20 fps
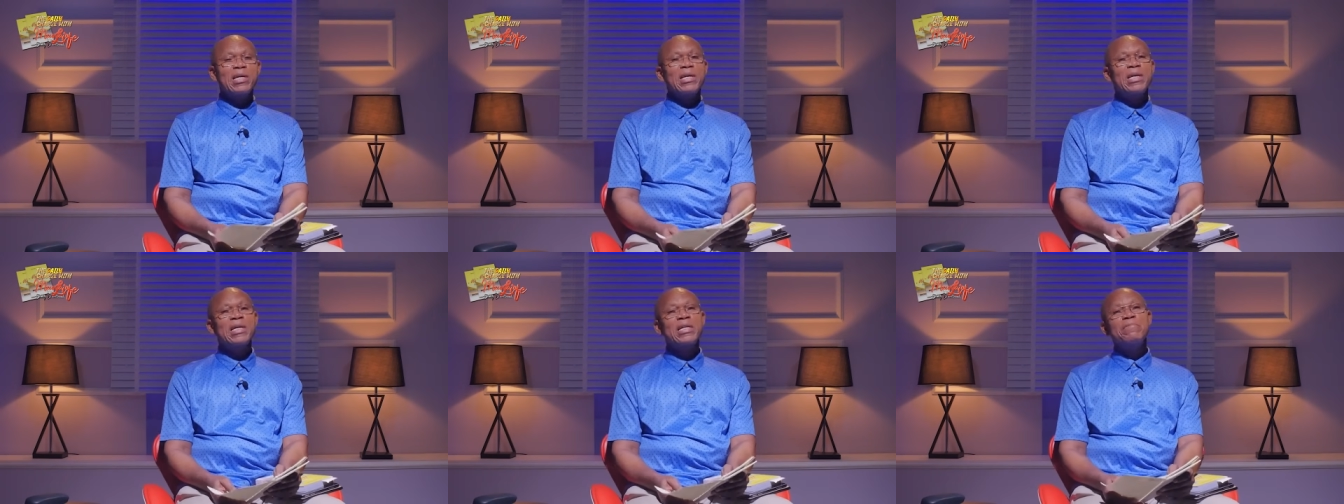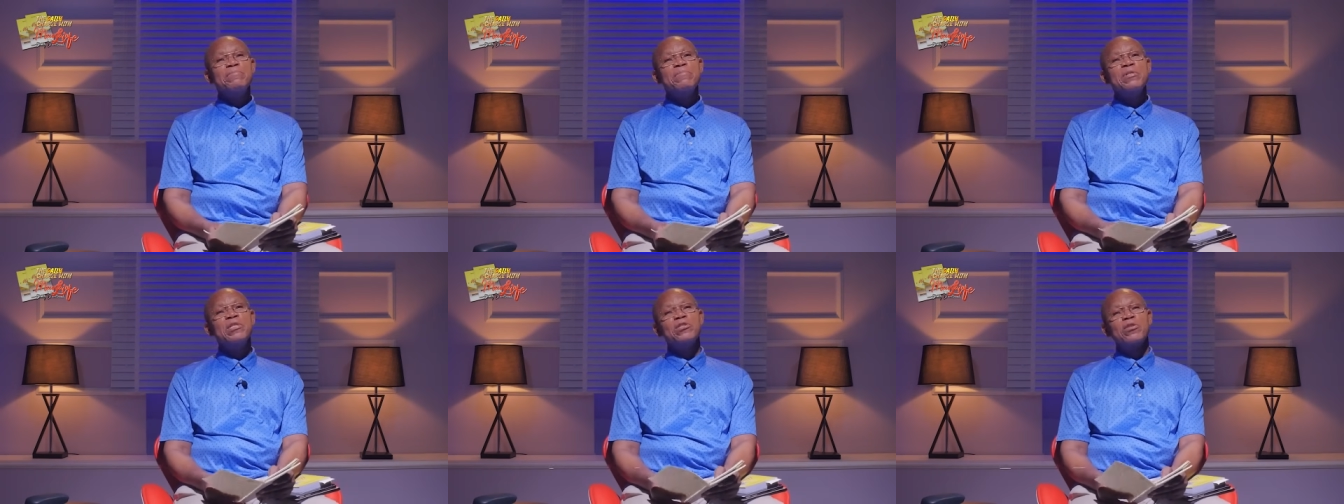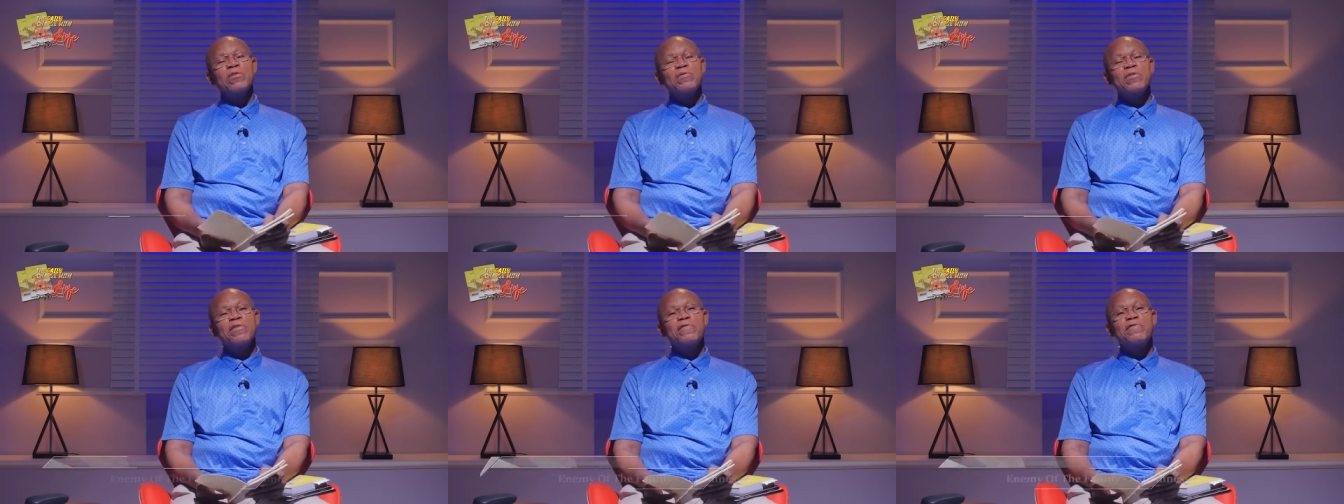
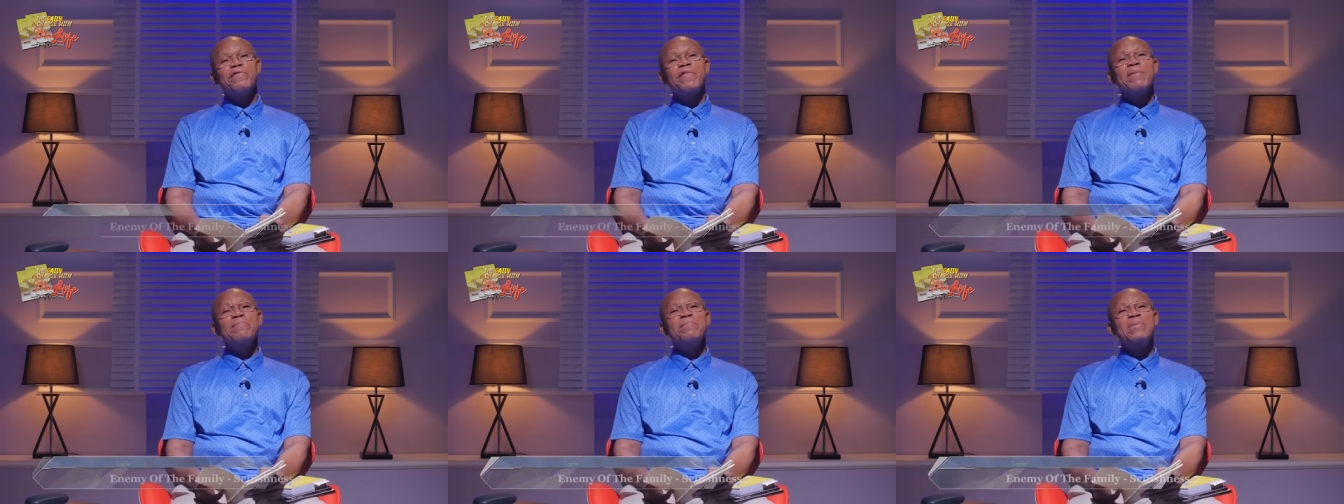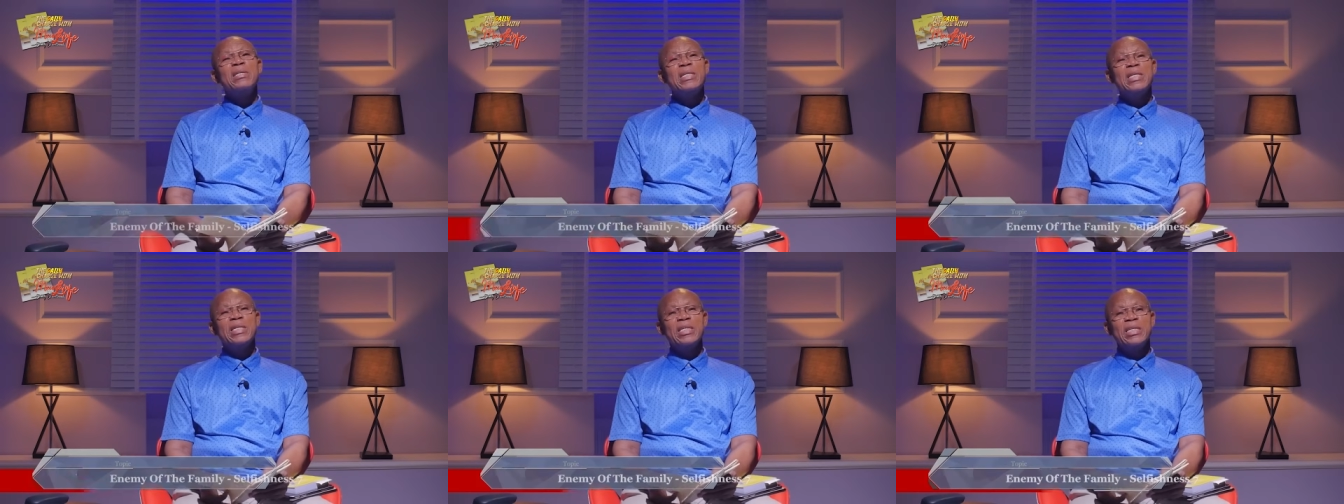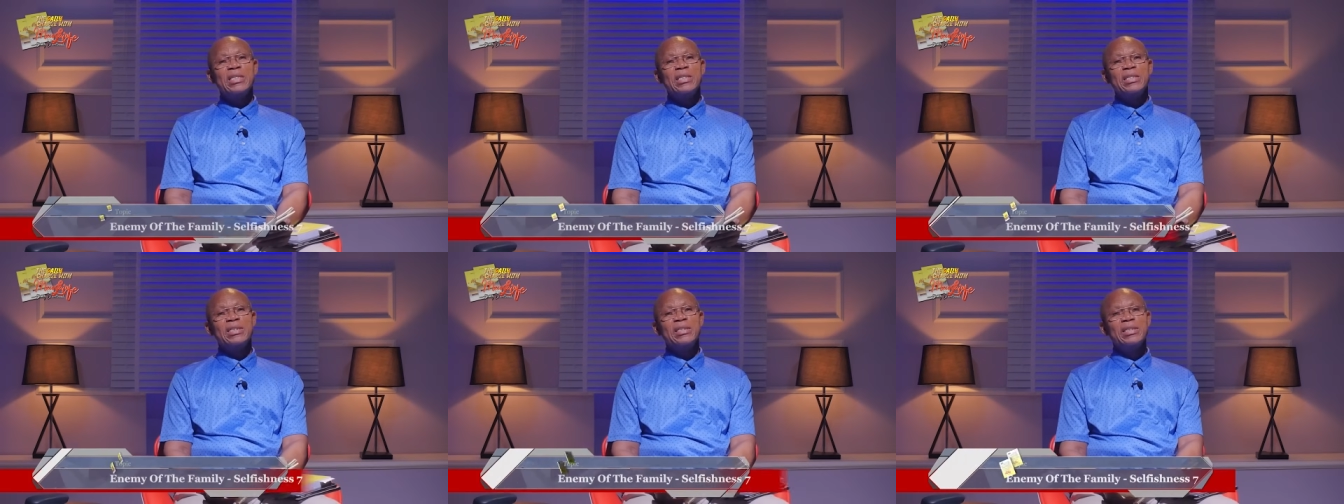enemies of the
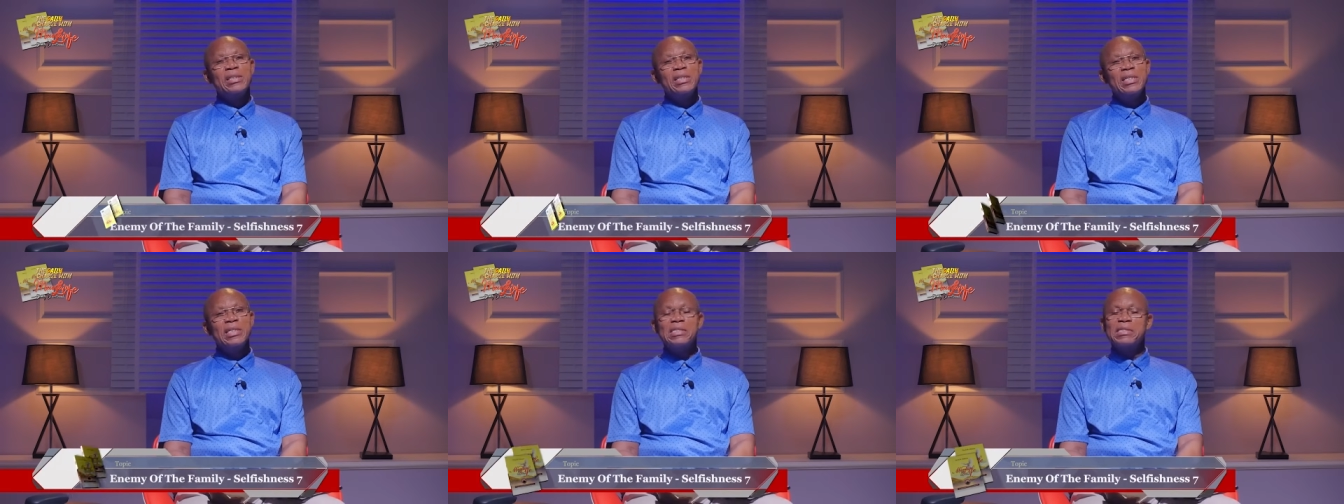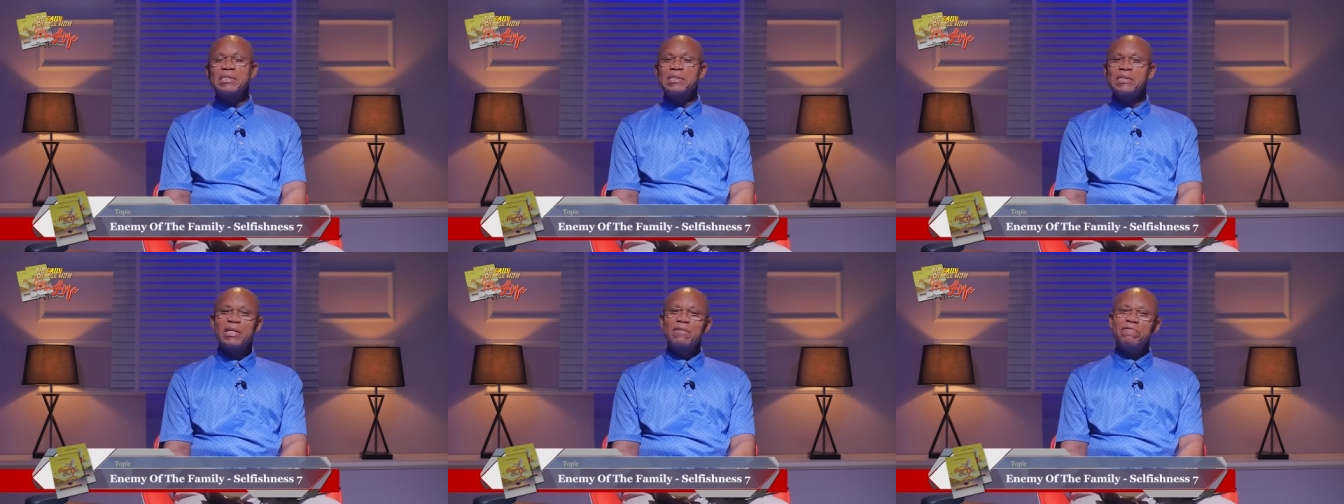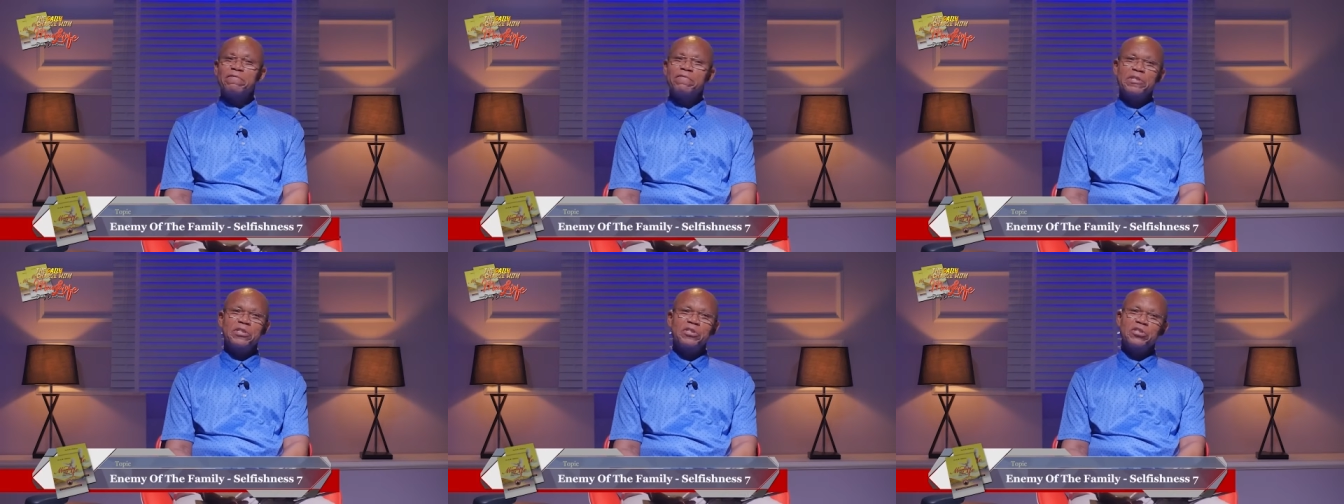family,
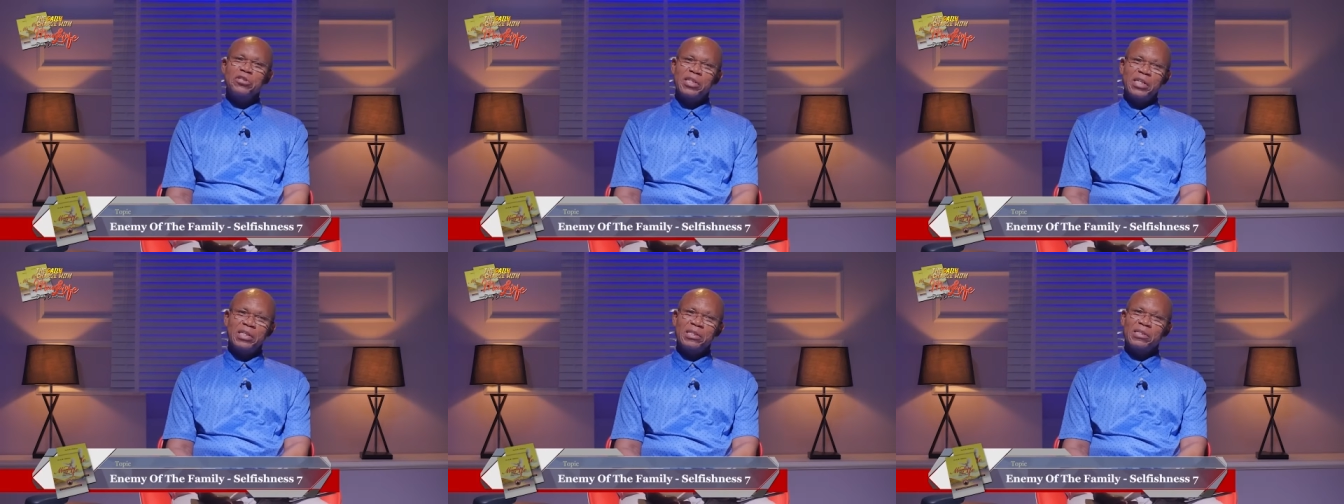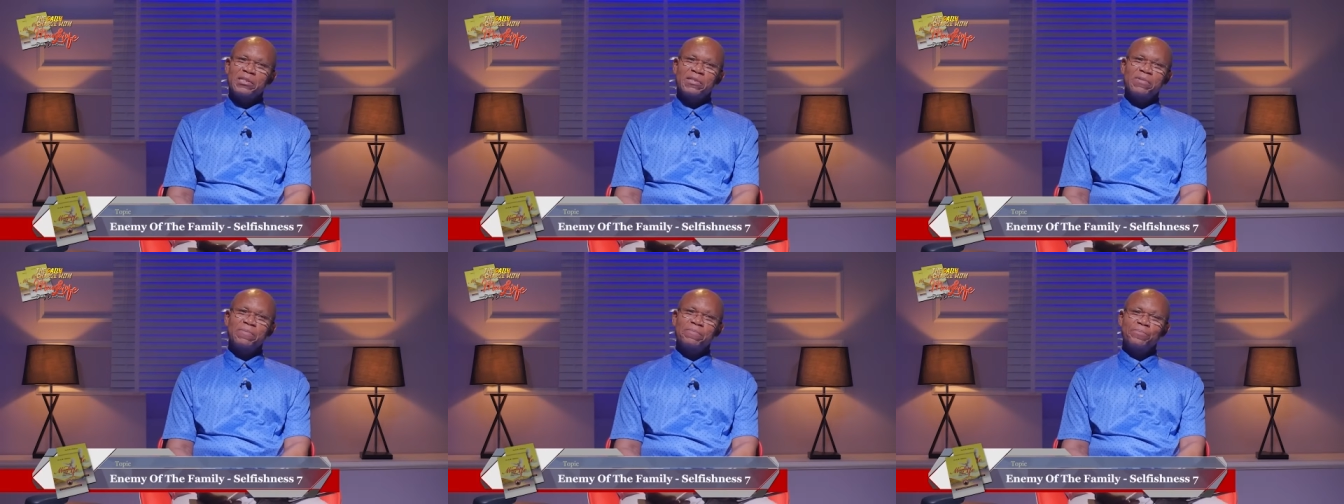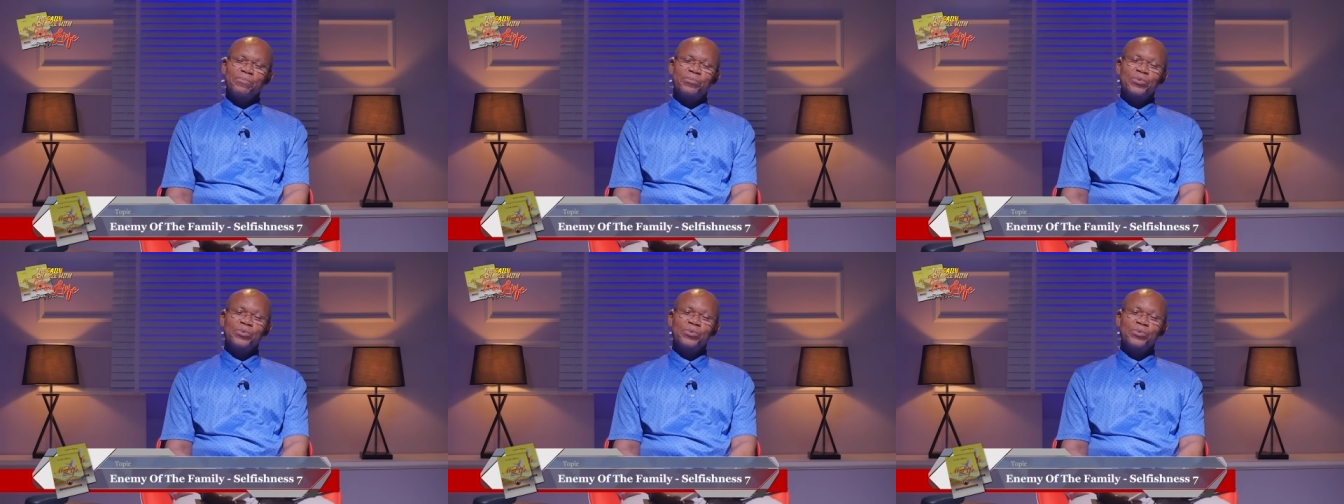selfishness.